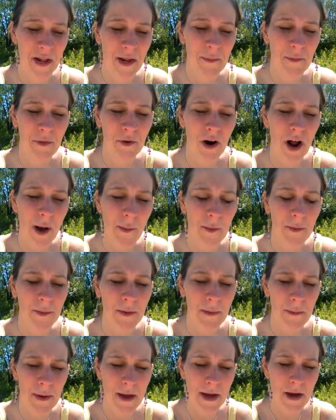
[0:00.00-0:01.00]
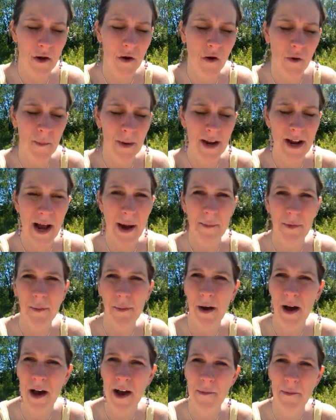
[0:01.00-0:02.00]
but I'd probably pick a homemade apple
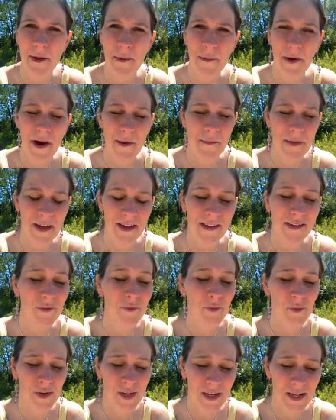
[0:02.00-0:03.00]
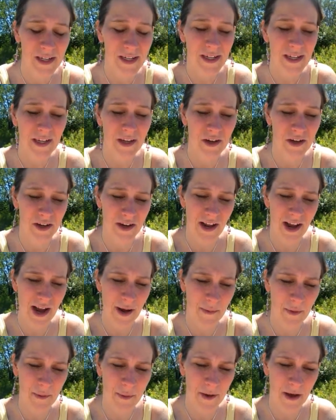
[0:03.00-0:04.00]
pie. My mom makes a really good
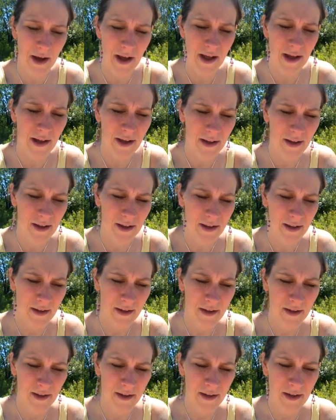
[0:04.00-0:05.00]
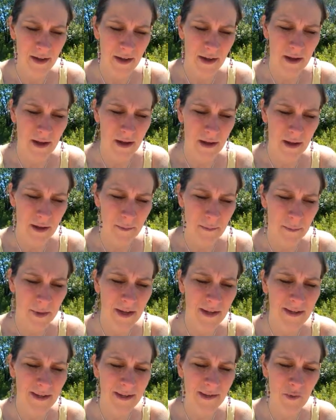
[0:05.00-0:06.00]
apple pie.
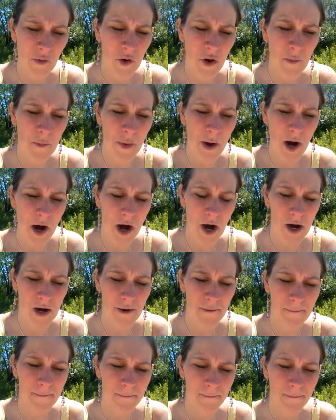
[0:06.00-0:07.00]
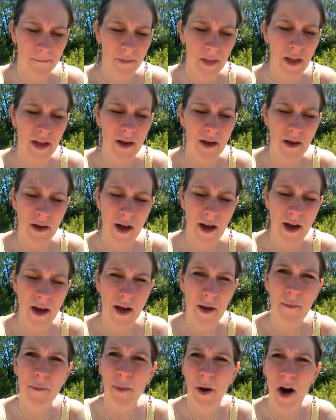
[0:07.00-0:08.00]
Pieces or bar?
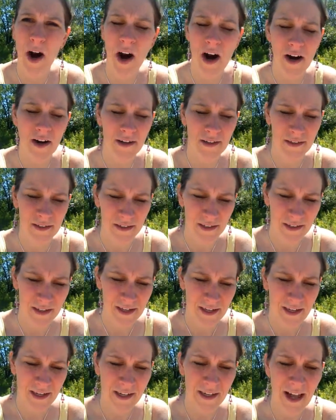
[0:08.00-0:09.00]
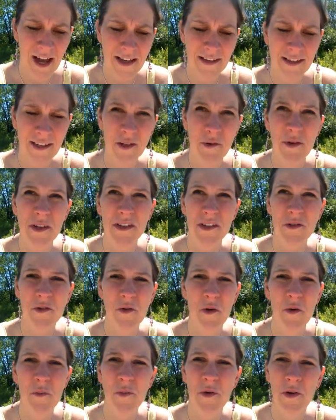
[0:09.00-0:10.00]
Bar. Classic
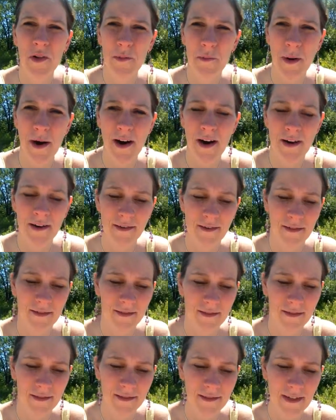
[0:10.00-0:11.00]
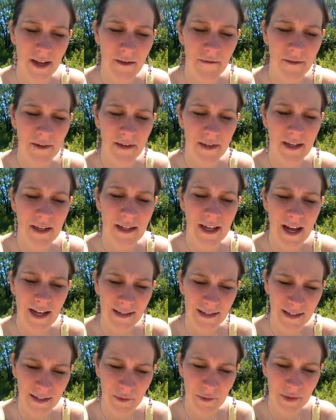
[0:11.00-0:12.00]
Twizzler or pull apart? Definitely
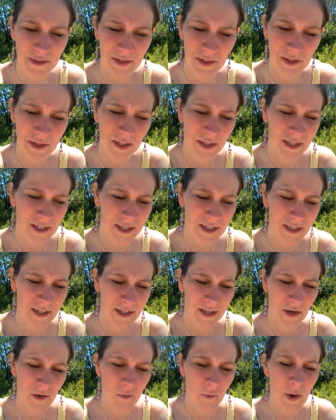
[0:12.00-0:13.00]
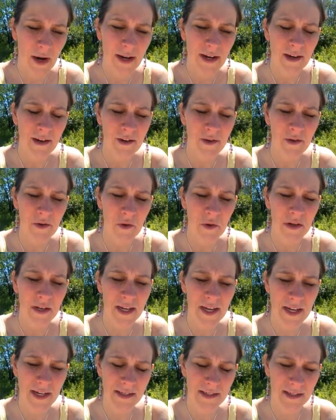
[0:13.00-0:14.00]
classic Twizzler. Regular or
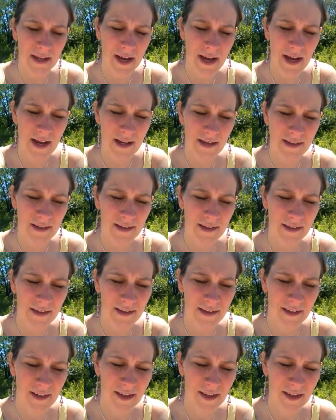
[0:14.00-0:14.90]
king size?